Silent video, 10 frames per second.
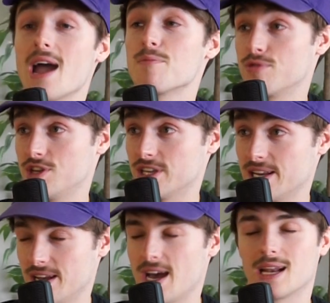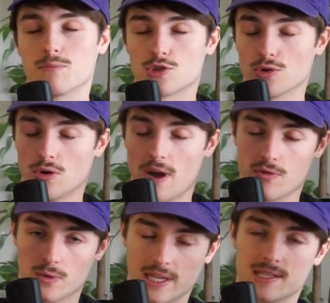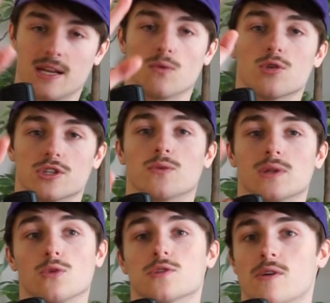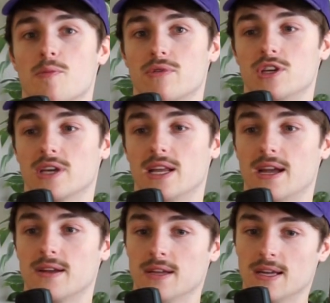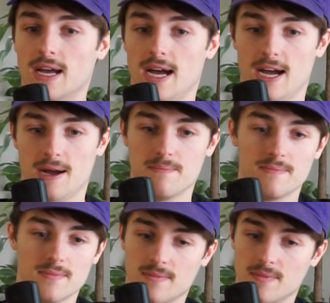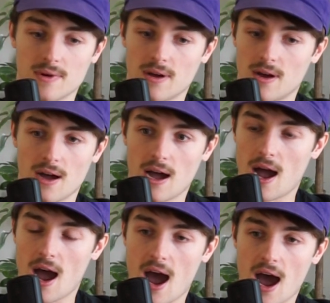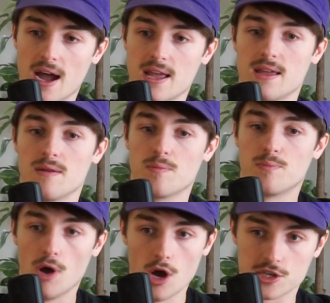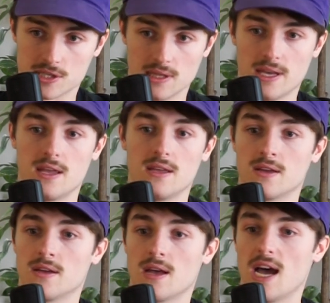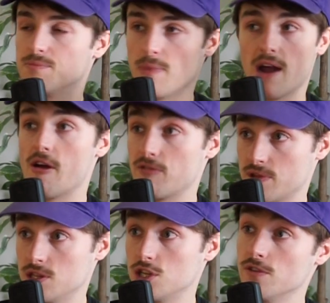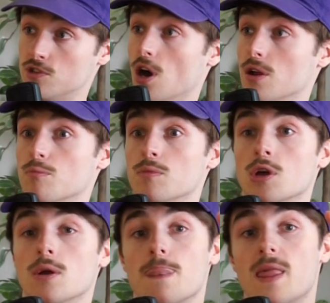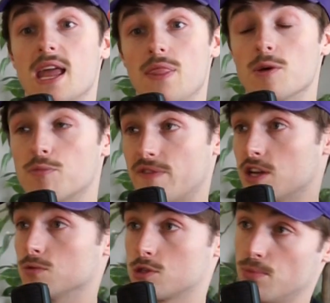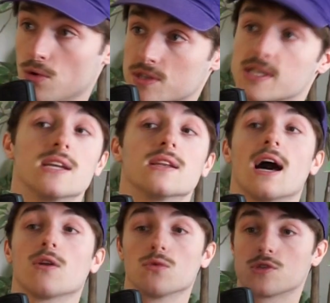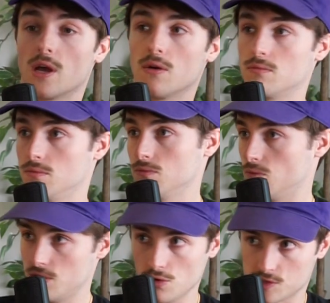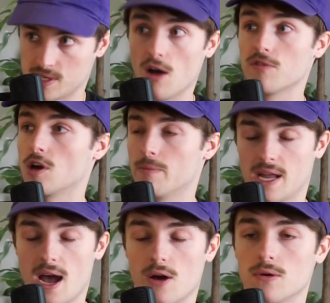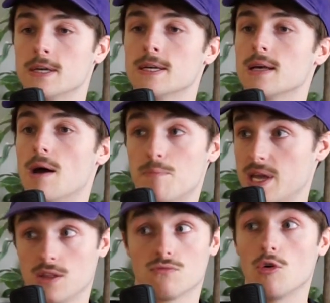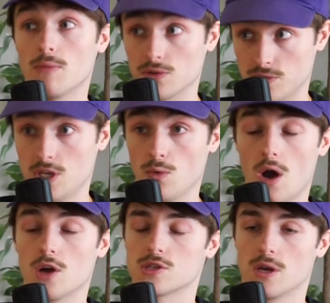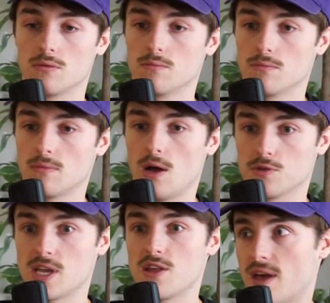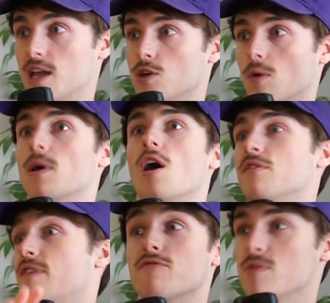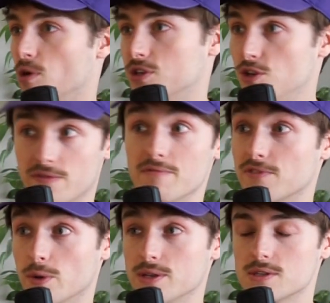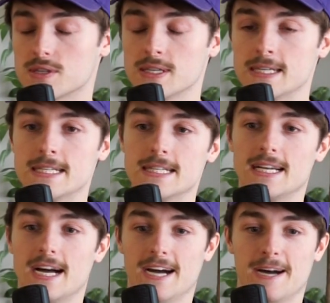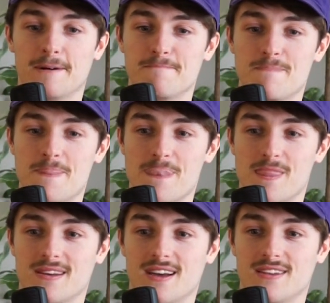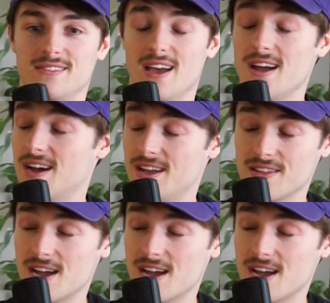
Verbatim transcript: I appreciate it. And I'm sure everyone listening, watching will also appreciate it. Um, I personally admire everything that you've done in the professional sports scene and also with yourself coming out and being the role model that you are. So I'll say thank you on behalf of everybody you've influenced. Um, yeah, and